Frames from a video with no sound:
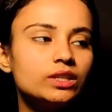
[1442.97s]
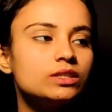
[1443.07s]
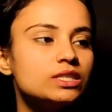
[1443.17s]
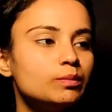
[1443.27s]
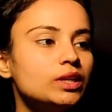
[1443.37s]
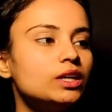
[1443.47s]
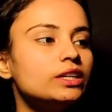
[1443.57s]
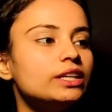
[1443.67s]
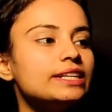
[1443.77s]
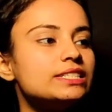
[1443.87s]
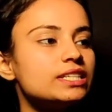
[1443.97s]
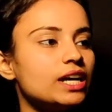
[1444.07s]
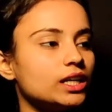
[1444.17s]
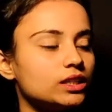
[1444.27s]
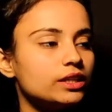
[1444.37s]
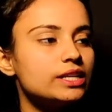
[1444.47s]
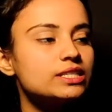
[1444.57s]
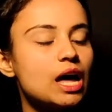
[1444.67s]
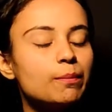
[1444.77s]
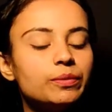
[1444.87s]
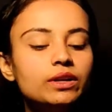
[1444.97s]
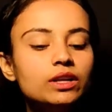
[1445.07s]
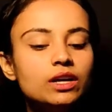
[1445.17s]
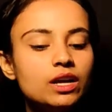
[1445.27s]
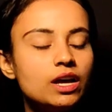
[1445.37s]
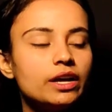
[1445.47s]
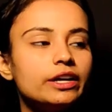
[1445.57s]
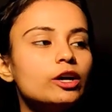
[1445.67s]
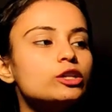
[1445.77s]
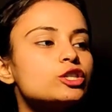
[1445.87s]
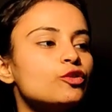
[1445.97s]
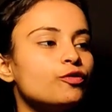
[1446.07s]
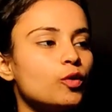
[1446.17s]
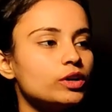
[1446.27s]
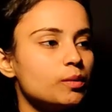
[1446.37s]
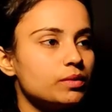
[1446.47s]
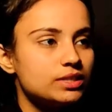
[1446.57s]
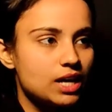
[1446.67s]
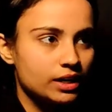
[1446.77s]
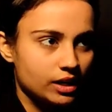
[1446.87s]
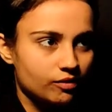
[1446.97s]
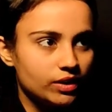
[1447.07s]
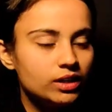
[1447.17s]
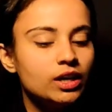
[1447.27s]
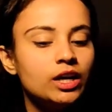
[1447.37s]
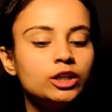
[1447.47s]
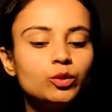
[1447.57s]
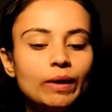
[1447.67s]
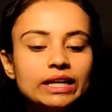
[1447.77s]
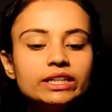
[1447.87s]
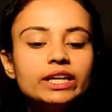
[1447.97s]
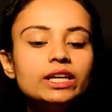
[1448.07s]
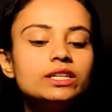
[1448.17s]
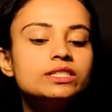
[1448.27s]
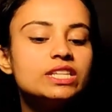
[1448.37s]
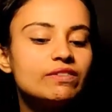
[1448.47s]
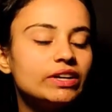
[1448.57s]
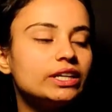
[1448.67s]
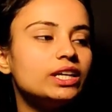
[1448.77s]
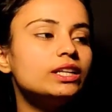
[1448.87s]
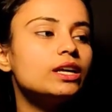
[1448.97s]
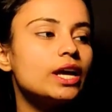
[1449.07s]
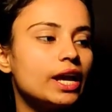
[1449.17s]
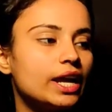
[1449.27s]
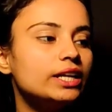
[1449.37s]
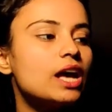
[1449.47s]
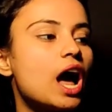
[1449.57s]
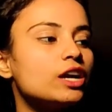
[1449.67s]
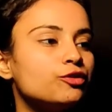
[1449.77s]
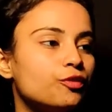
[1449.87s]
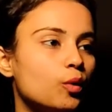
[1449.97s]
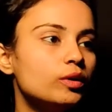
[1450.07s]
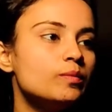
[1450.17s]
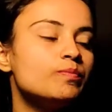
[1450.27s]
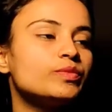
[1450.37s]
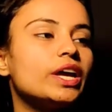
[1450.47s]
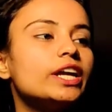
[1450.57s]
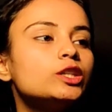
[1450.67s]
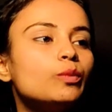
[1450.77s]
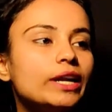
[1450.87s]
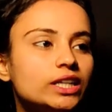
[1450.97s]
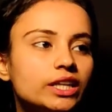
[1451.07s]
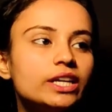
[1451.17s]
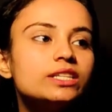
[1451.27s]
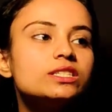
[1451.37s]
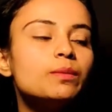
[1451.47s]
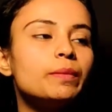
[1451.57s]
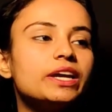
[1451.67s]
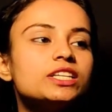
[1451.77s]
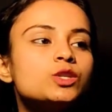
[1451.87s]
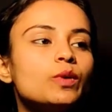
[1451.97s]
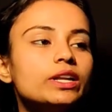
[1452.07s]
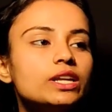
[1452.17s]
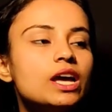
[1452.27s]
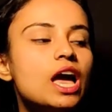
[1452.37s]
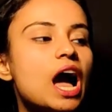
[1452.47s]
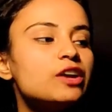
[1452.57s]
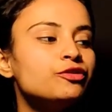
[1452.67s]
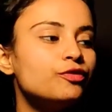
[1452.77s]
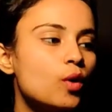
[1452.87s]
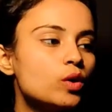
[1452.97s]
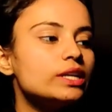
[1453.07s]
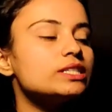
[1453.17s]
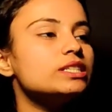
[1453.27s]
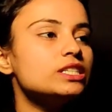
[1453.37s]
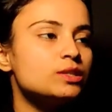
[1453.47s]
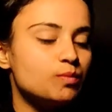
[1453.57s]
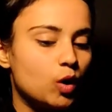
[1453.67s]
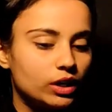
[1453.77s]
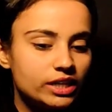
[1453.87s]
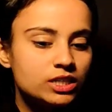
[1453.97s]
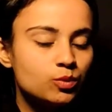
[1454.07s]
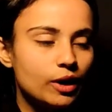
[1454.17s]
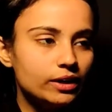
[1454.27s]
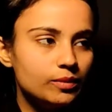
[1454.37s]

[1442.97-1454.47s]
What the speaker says: Similarly, let's see another example. Here also 4 numbers are given: 20, 17, 8 and 4. Here 20 is the biggest one and 4 is the smallest one.